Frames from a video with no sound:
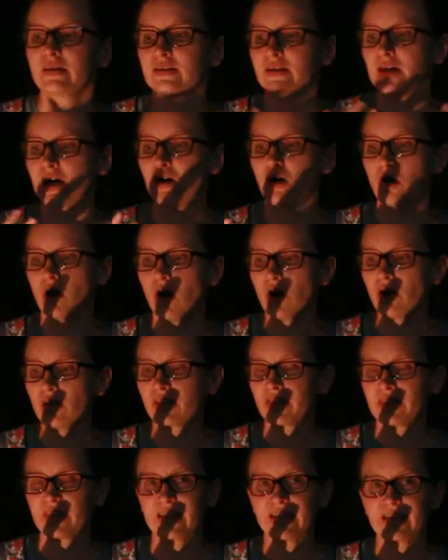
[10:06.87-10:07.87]
Now
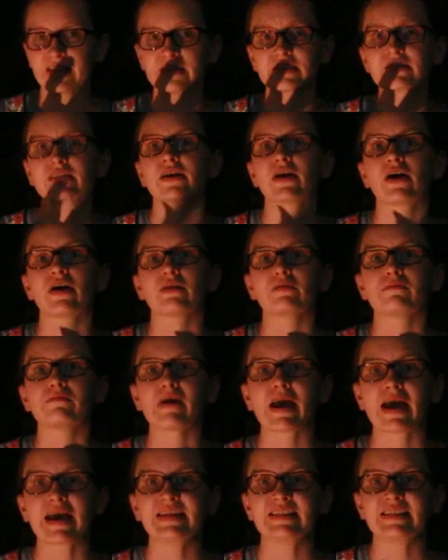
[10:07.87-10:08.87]
hot things
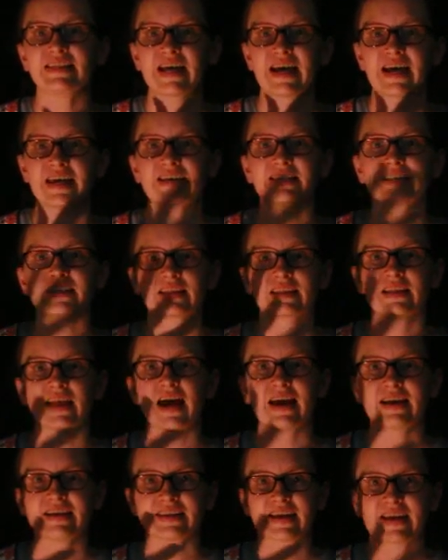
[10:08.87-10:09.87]
radiate
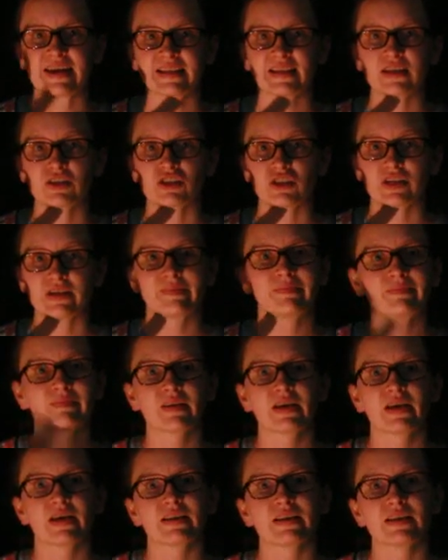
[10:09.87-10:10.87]
light energy.
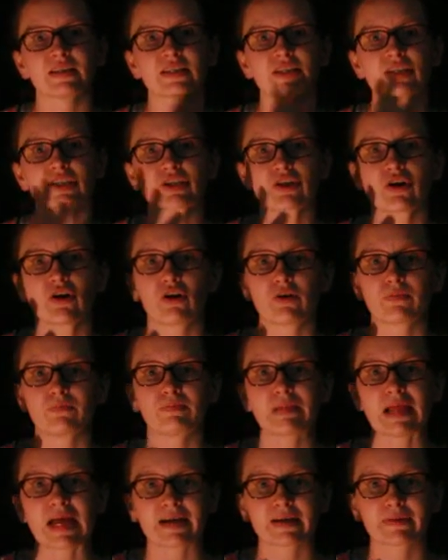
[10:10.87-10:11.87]
This is
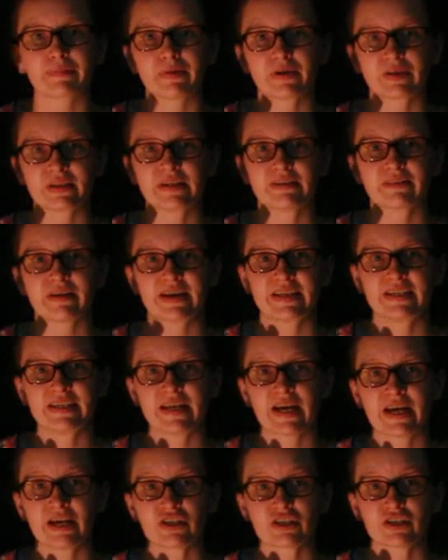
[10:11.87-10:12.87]
called black body
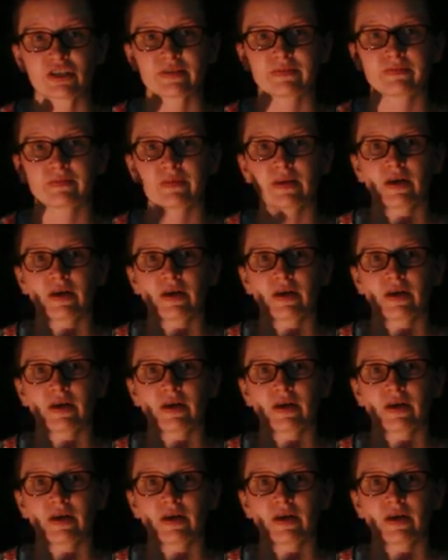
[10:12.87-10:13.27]
radiation.